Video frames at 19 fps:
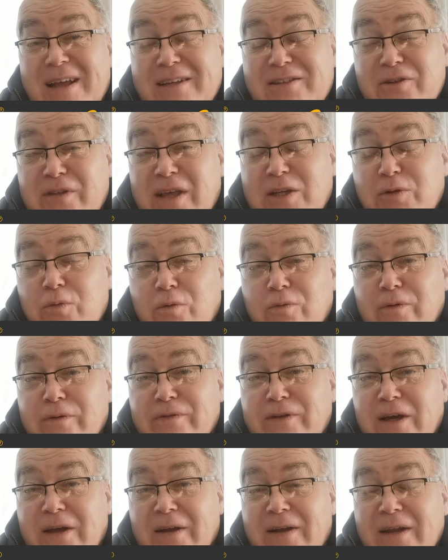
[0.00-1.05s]
So that's what we've
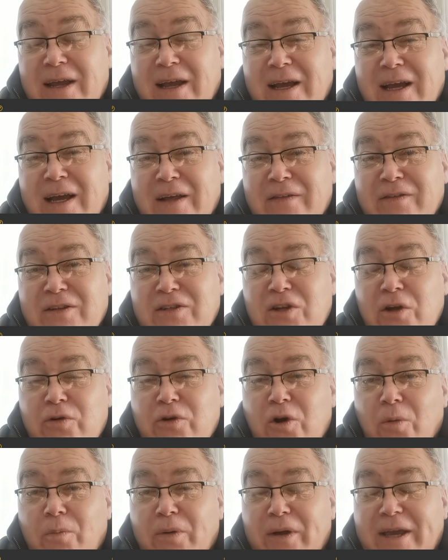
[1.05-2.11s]
done, and there's no
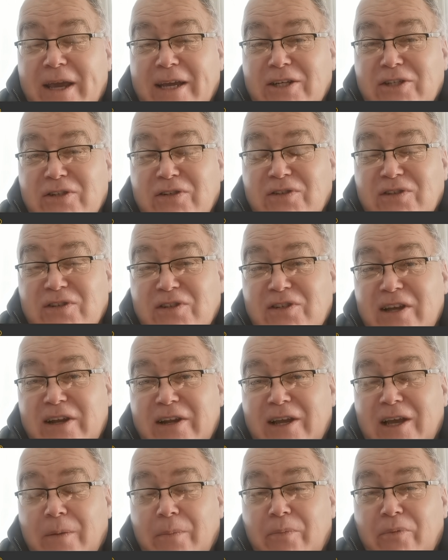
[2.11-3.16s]
complications in
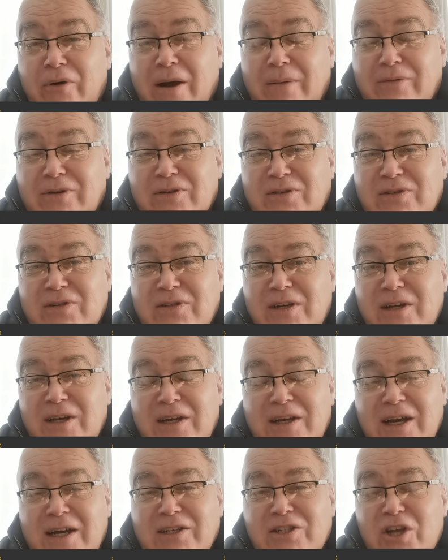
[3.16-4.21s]
setting up parameters
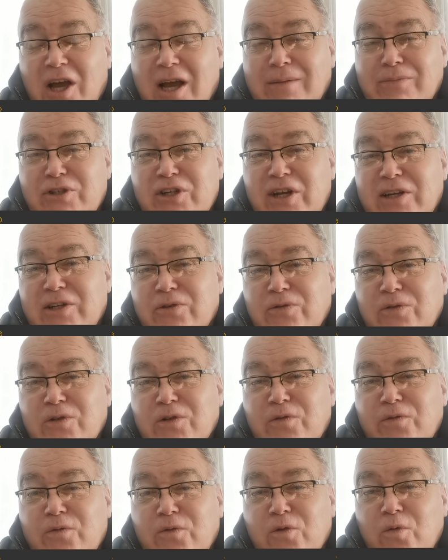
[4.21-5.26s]
and time
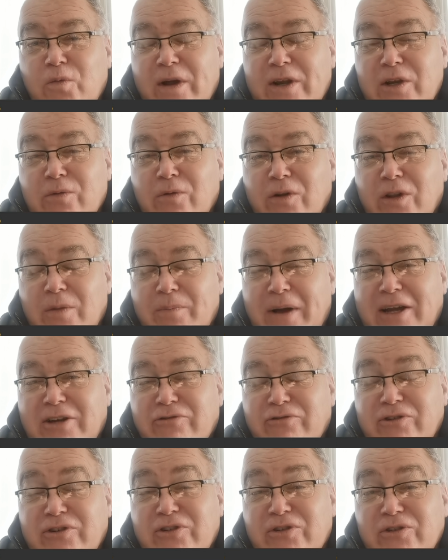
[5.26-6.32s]
schedules for when you want the
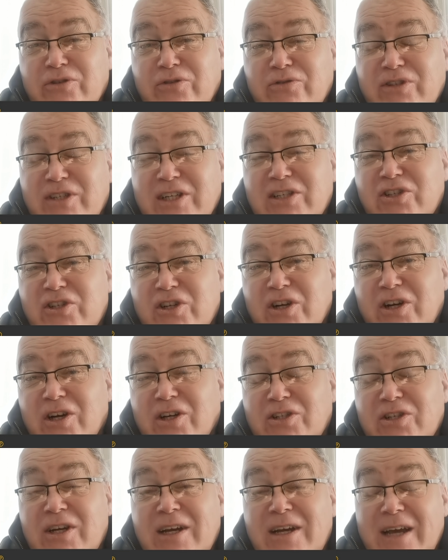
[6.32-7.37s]
battery to
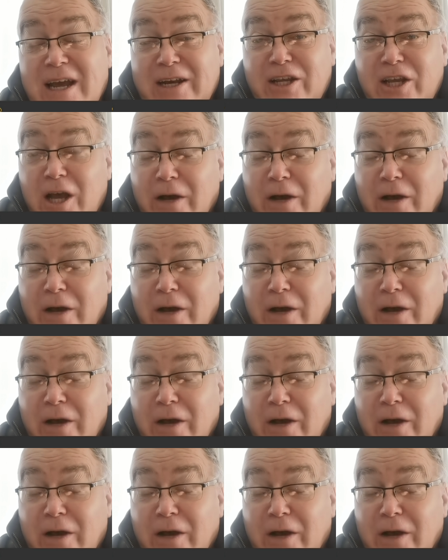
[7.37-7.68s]
discharge and